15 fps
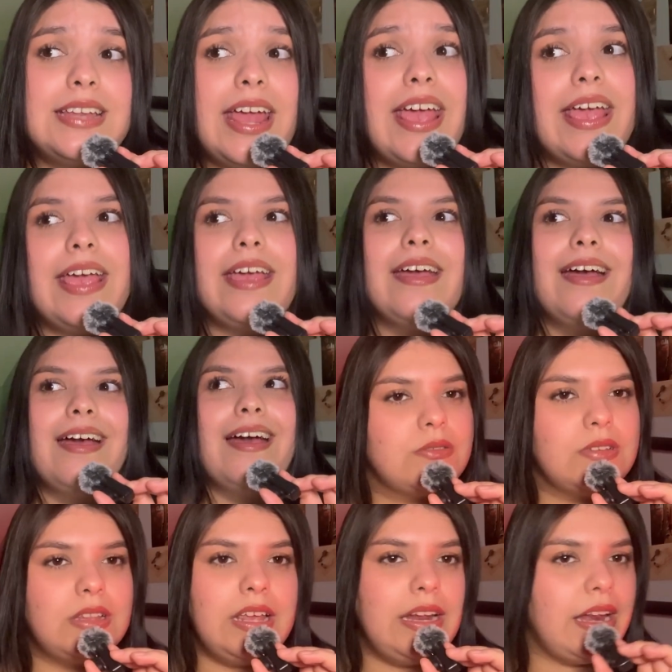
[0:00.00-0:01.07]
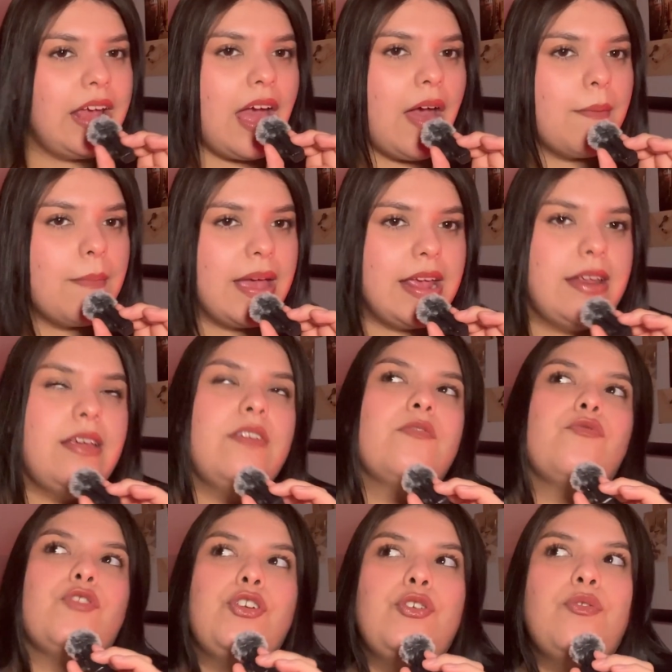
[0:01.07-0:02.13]
Day. Cleaning out my
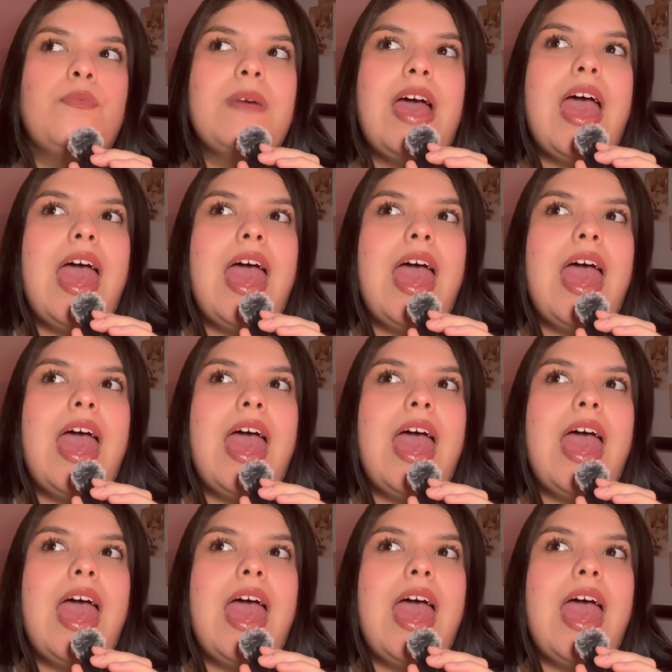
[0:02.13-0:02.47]
room,